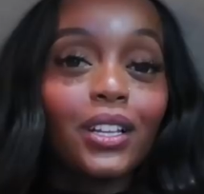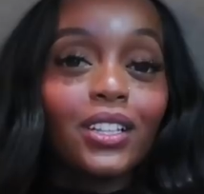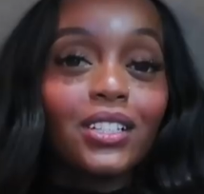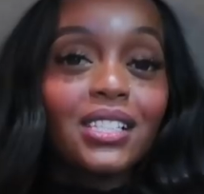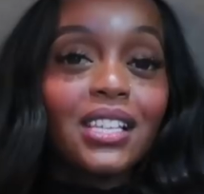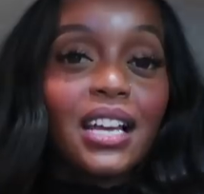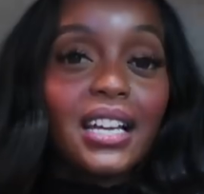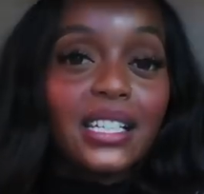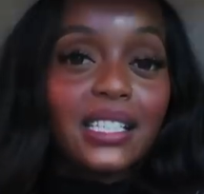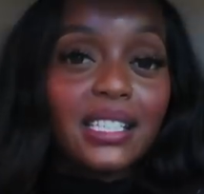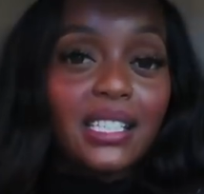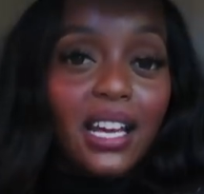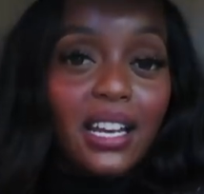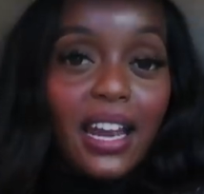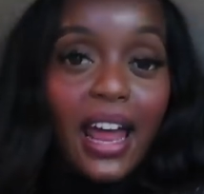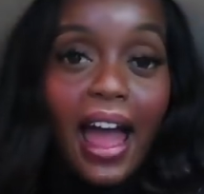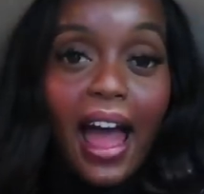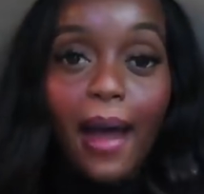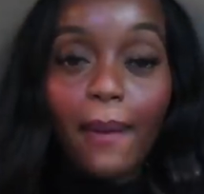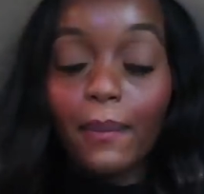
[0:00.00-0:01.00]
It looks like a sun
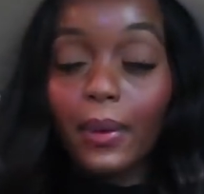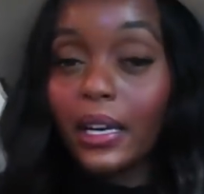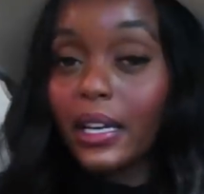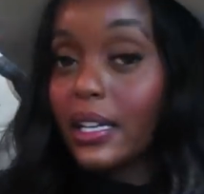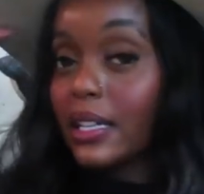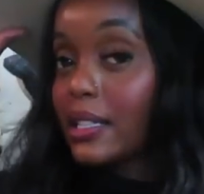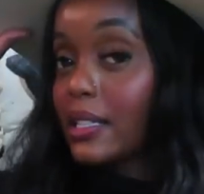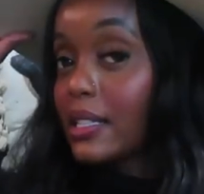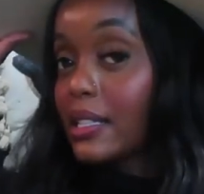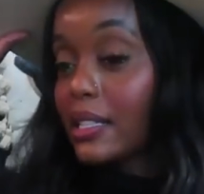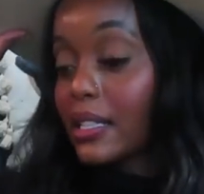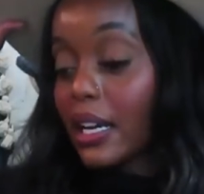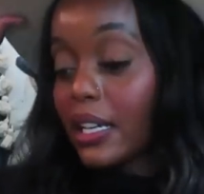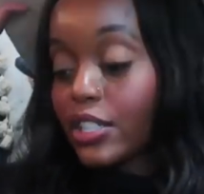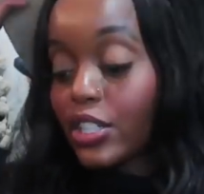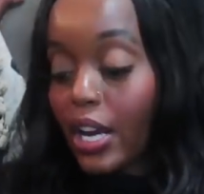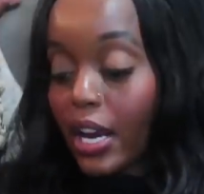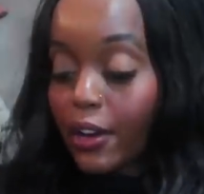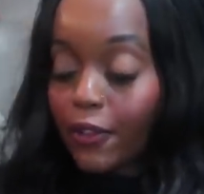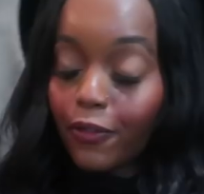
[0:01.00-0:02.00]
hat, but it's
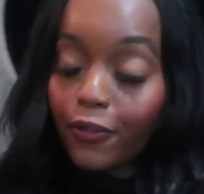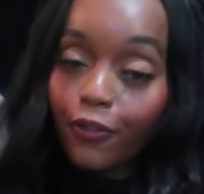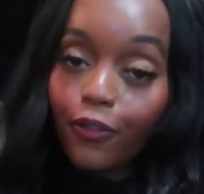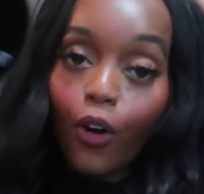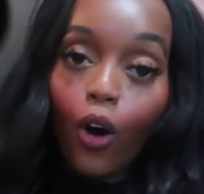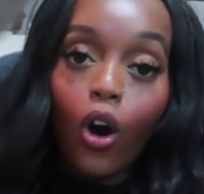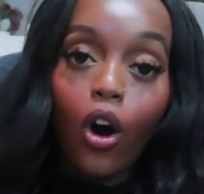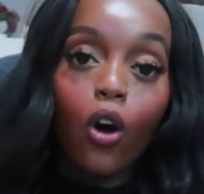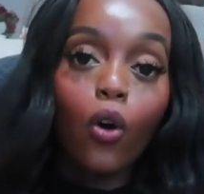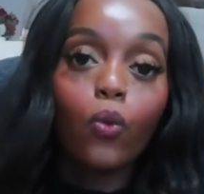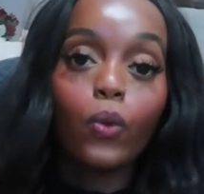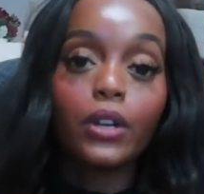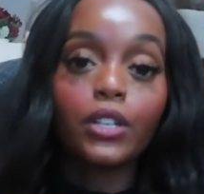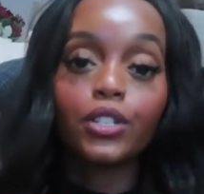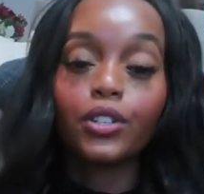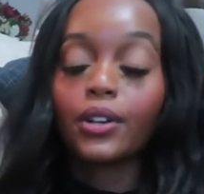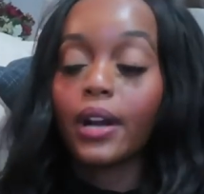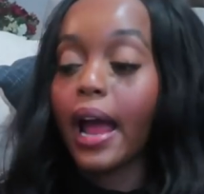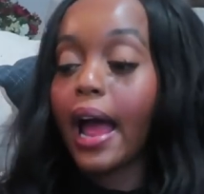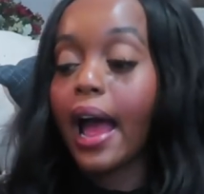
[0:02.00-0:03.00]
such a fall
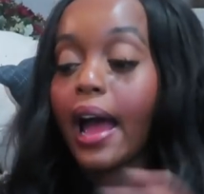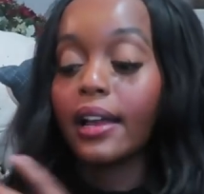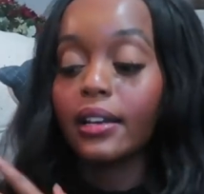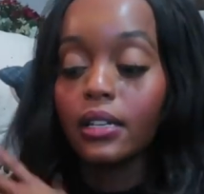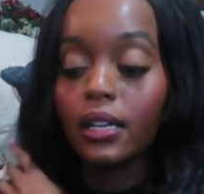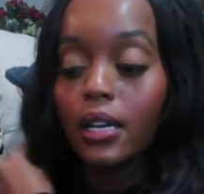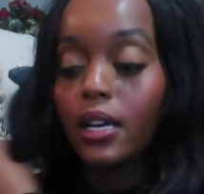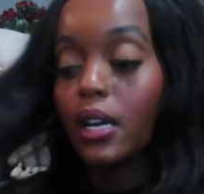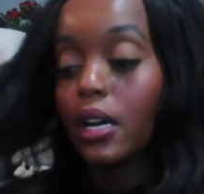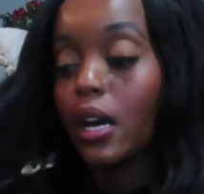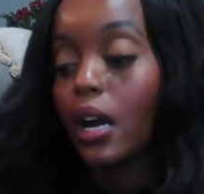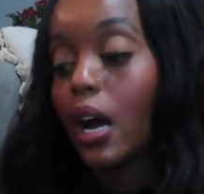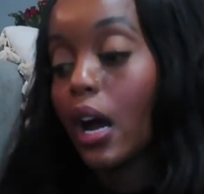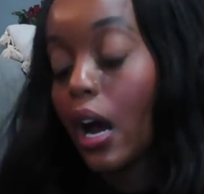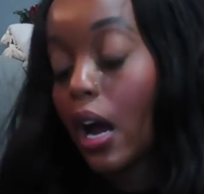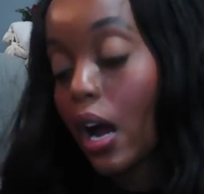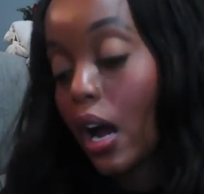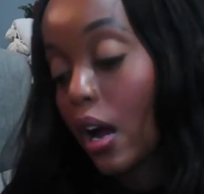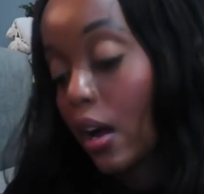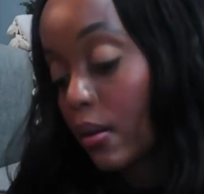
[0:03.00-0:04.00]
winter hat.
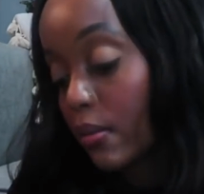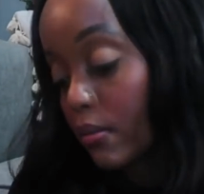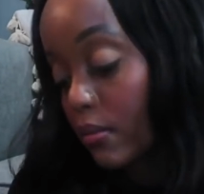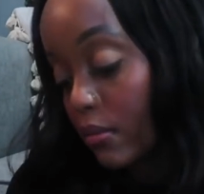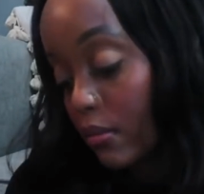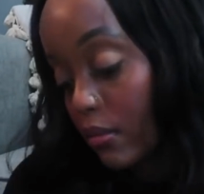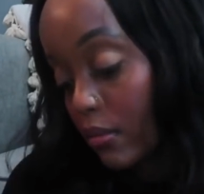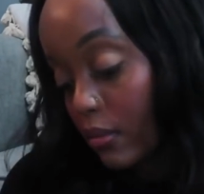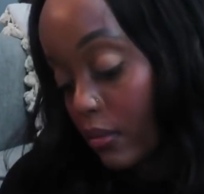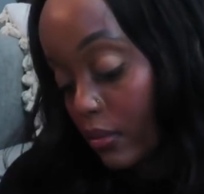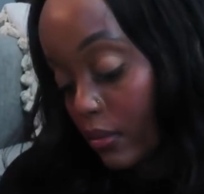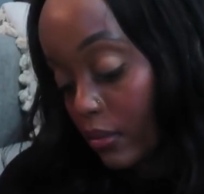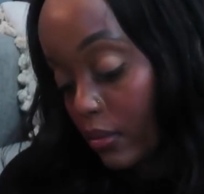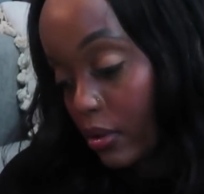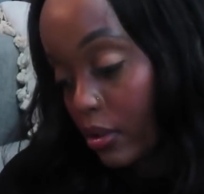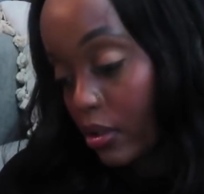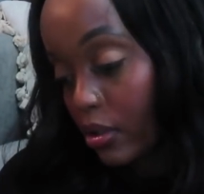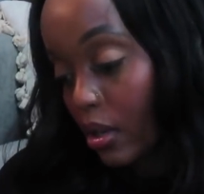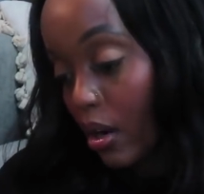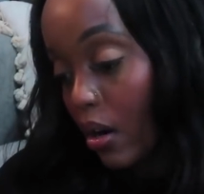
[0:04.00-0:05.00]

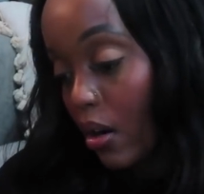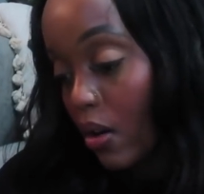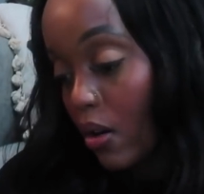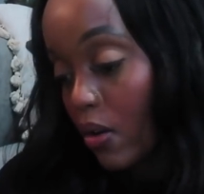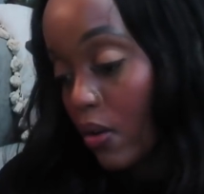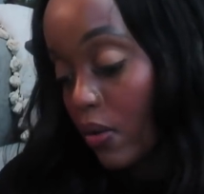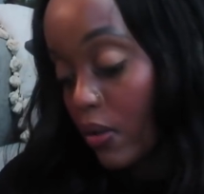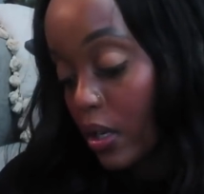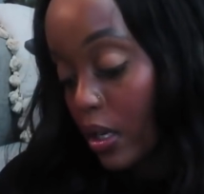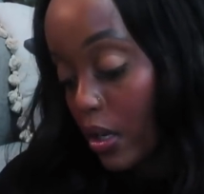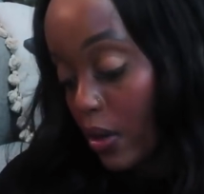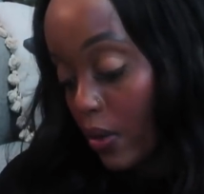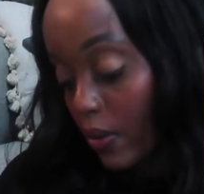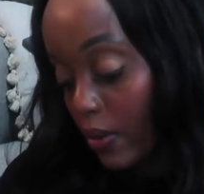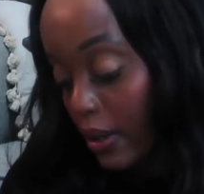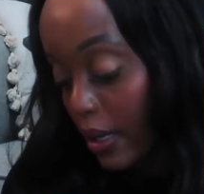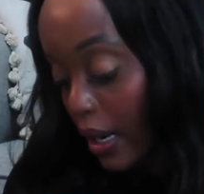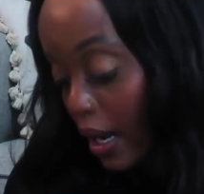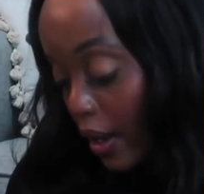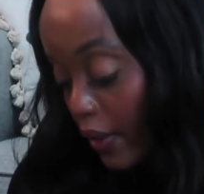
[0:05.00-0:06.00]
So cute.
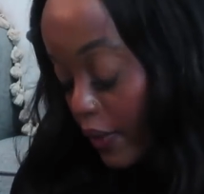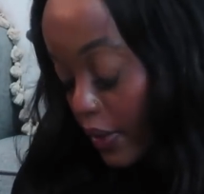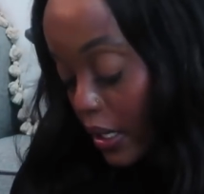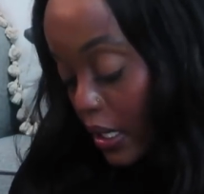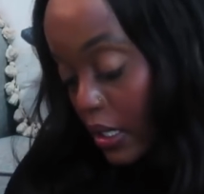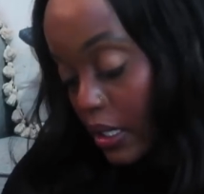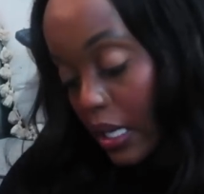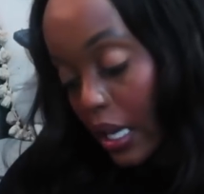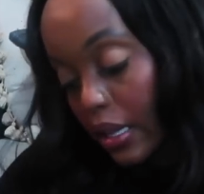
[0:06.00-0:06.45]
Love this.